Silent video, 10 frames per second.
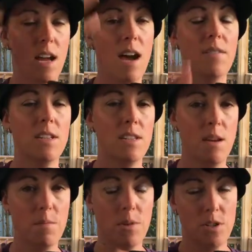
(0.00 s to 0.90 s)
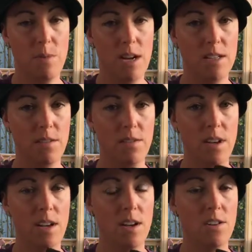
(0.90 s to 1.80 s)
have the same perspective
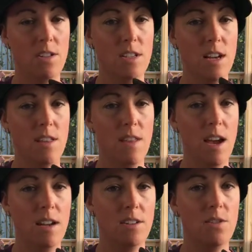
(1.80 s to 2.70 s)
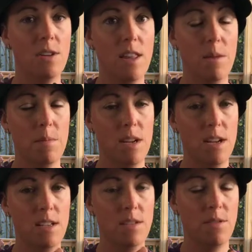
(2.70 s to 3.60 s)
and understand that doing that
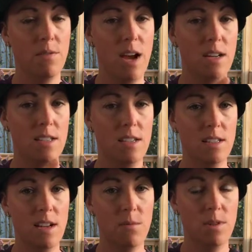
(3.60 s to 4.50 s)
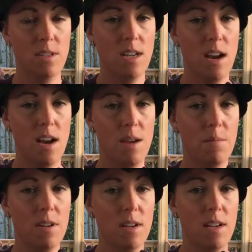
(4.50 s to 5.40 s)
many different vaccines at one
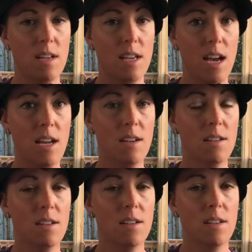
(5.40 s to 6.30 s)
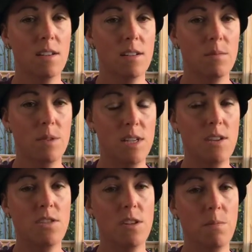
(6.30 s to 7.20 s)
time can
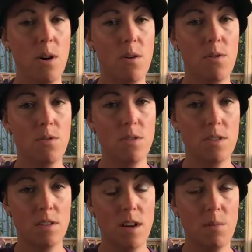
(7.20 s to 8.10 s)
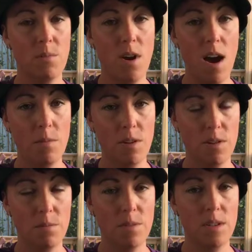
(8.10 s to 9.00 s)
potentially pose a
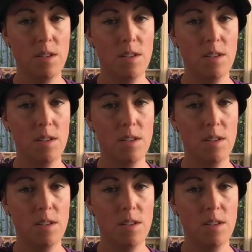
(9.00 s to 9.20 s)
problem,